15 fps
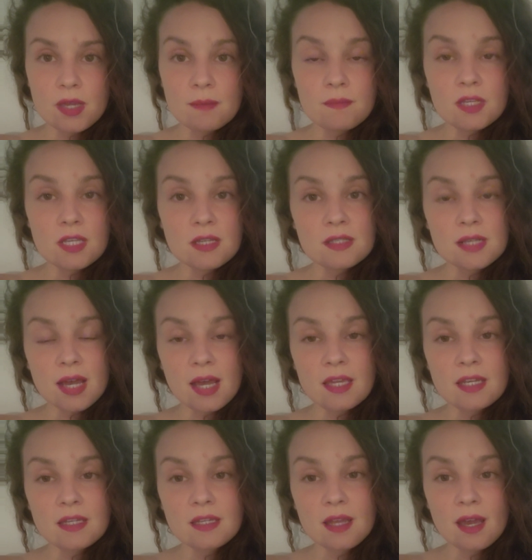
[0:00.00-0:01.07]
And because I
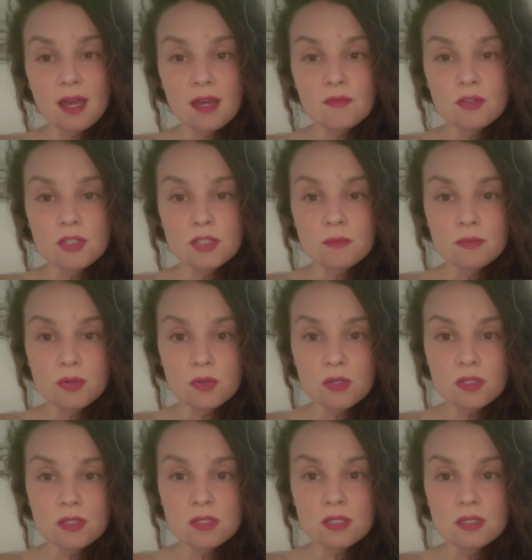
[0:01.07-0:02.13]
didn't have a
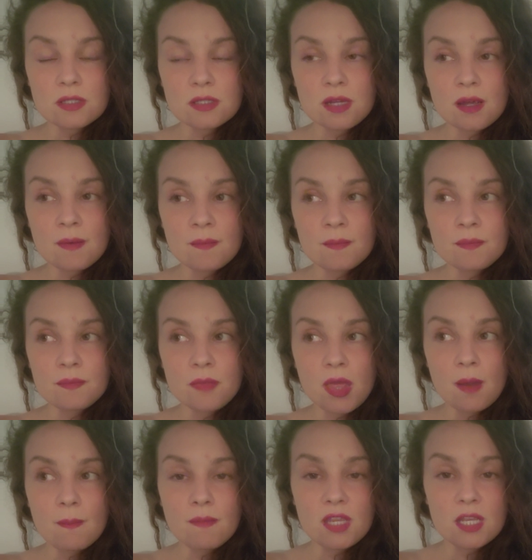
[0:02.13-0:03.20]
support system,
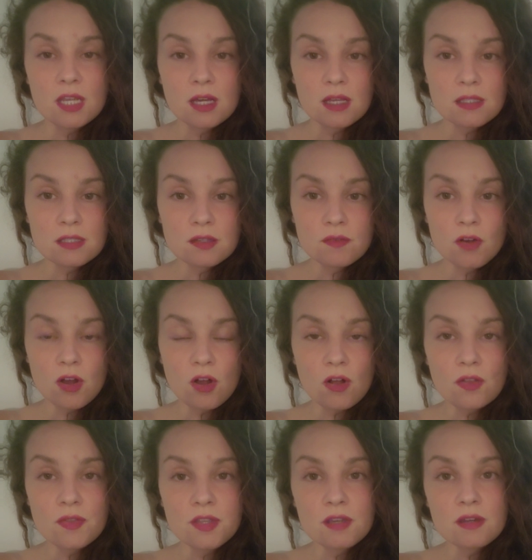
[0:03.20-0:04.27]
because of
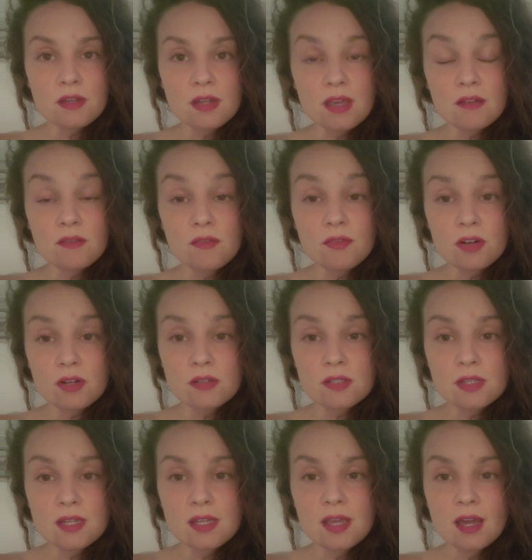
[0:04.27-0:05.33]
all the
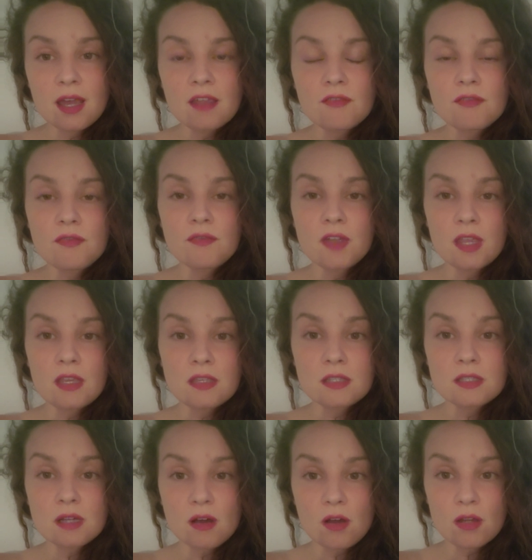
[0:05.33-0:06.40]
adversity I
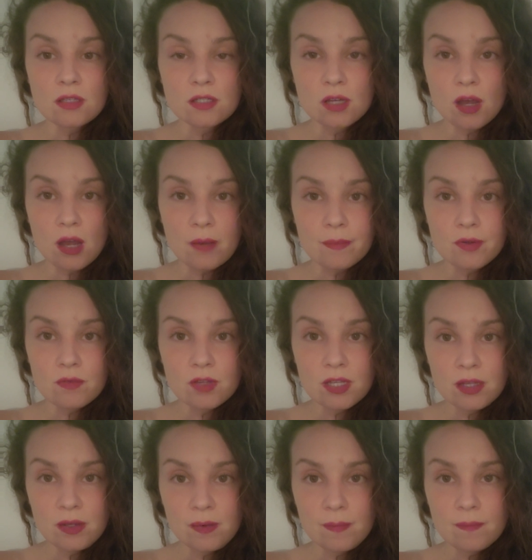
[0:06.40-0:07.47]
faced on top of
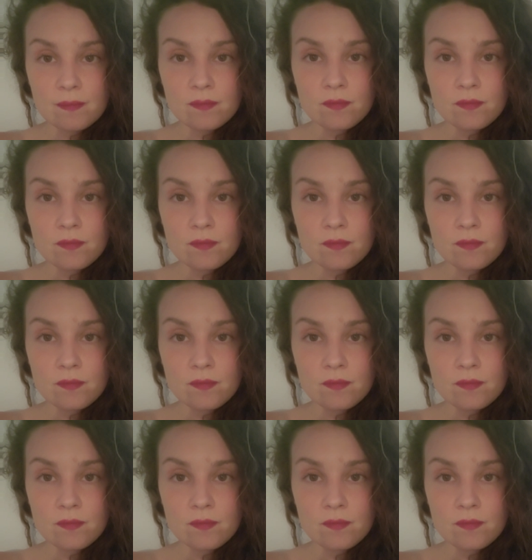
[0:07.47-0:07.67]
it